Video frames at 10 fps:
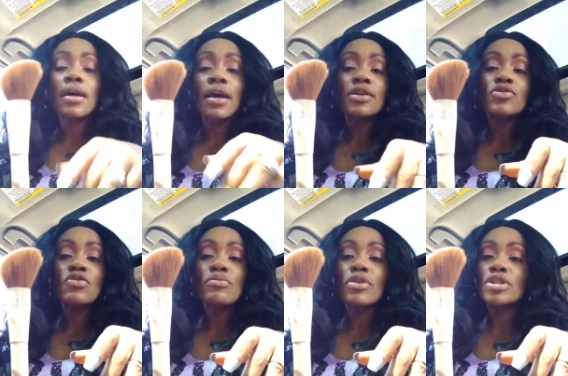
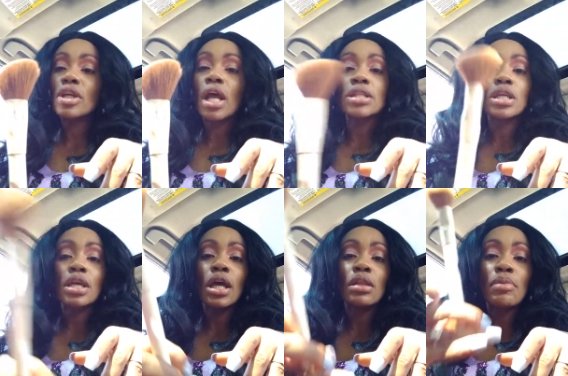contour brush that I tell
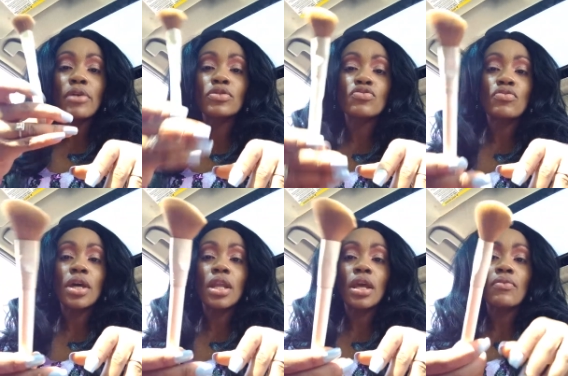y'all about through
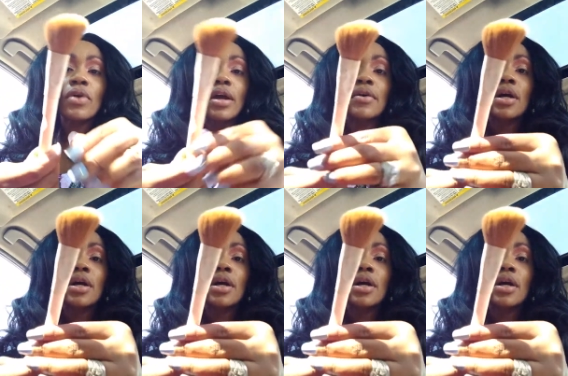Wet and Wild,